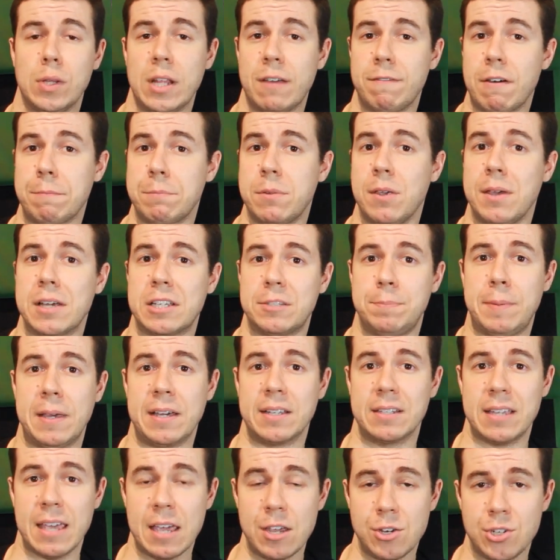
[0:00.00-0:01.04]
will live up to
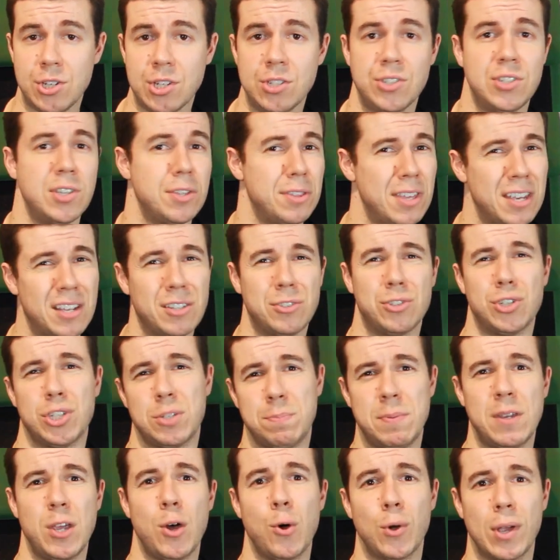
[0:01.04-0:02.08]
expectations? Do you think it'll
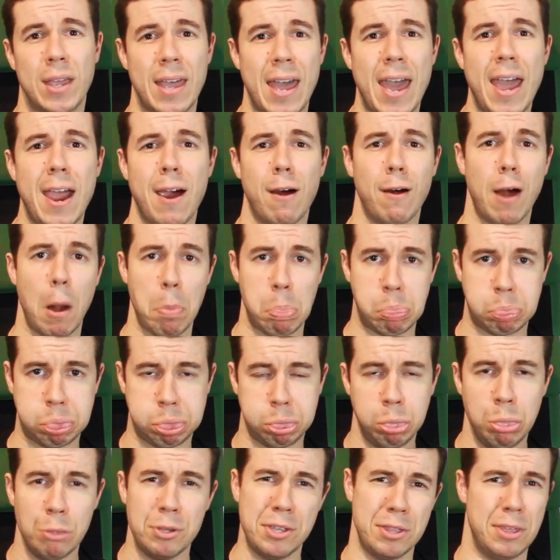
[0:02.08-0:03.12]
just be okay, or a... do
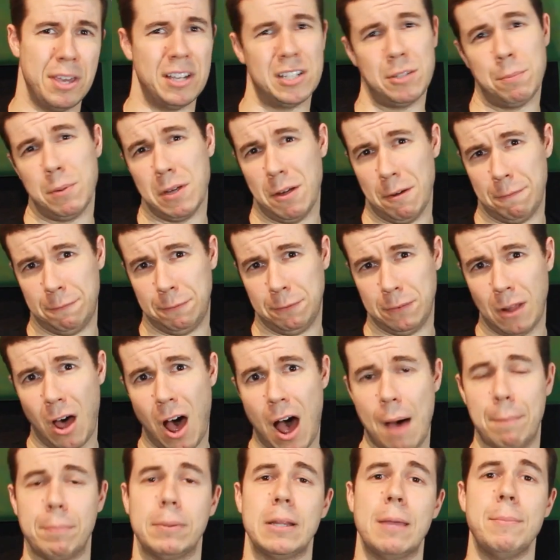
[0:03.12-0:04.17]
you think it'll be a
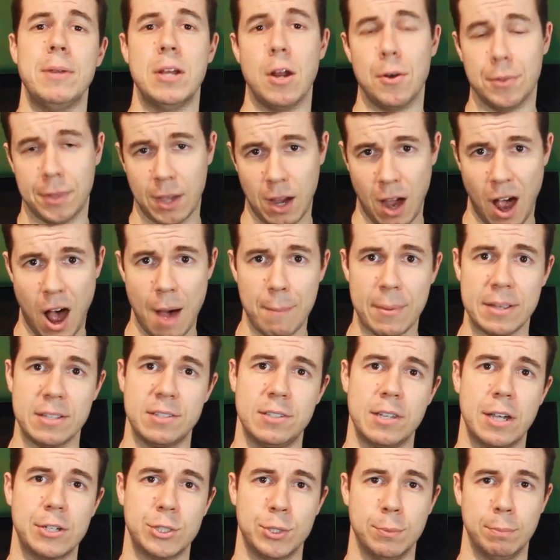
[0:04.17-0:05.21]
flop? Let me know in the
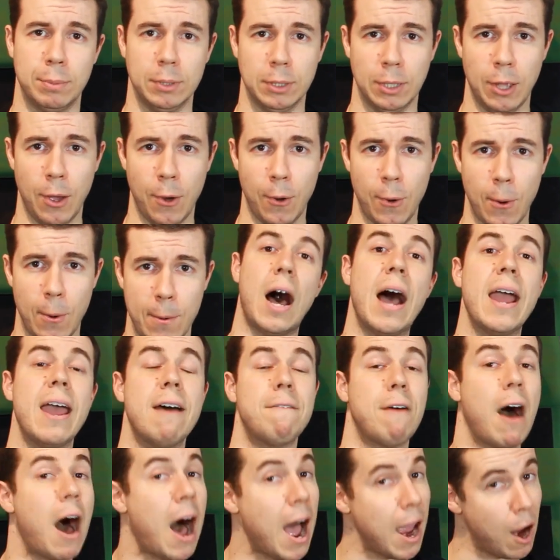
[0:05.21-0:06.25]
comments section below. I
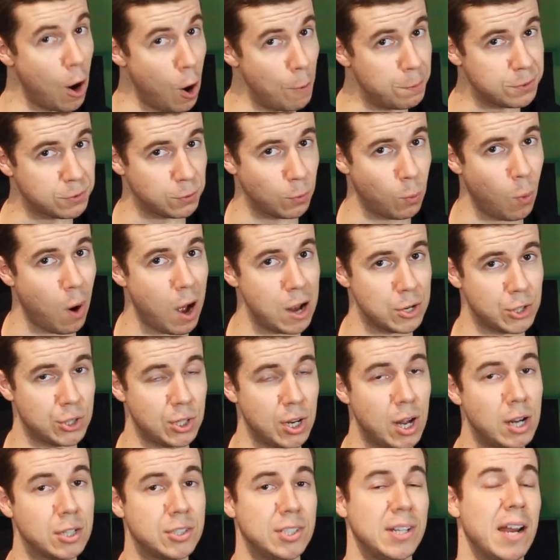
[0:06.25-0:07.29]
have high hopes for Watch
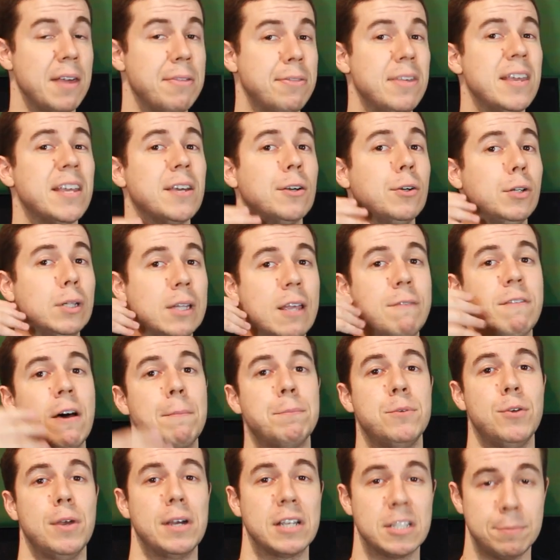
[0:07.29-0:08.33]
Dogs, and I think it'll live
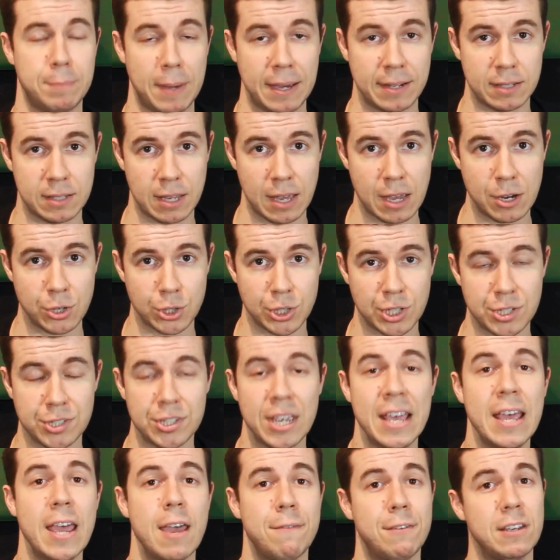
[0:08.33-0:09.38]
up to
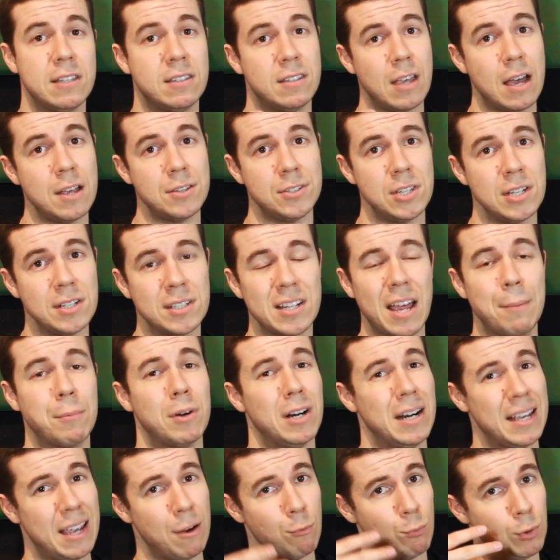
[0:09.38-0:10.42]
expectations. If it doesn't, I'm
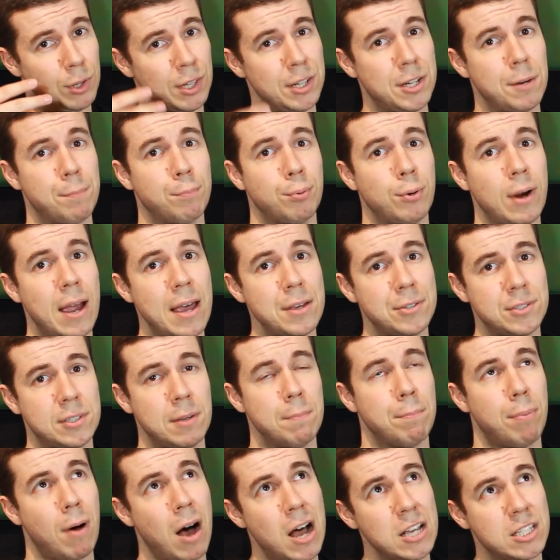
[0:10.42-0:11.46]
going to get really depressed
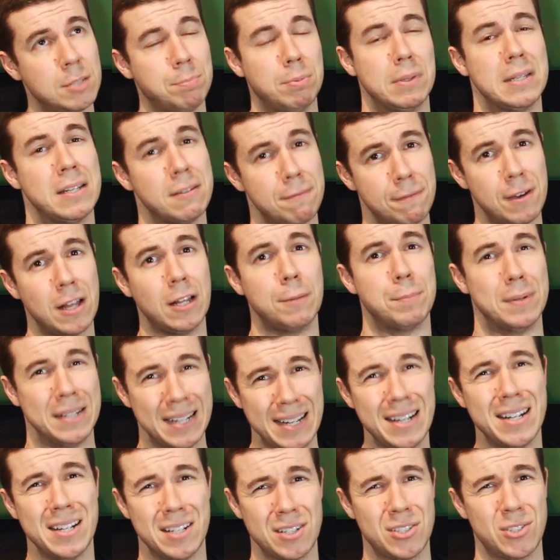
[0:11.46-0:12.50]
and possibly develop
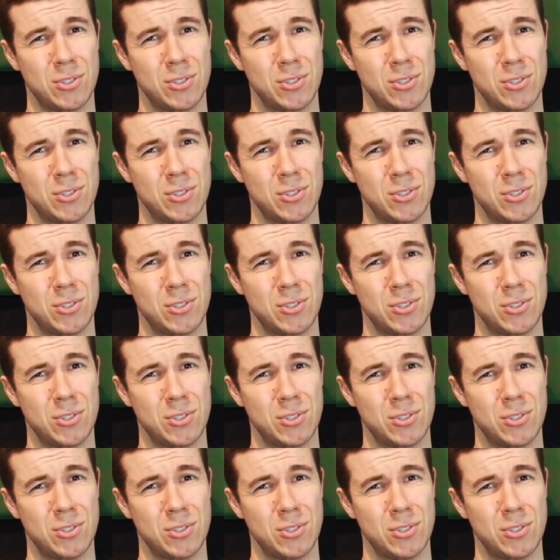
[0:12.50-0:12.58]
an eating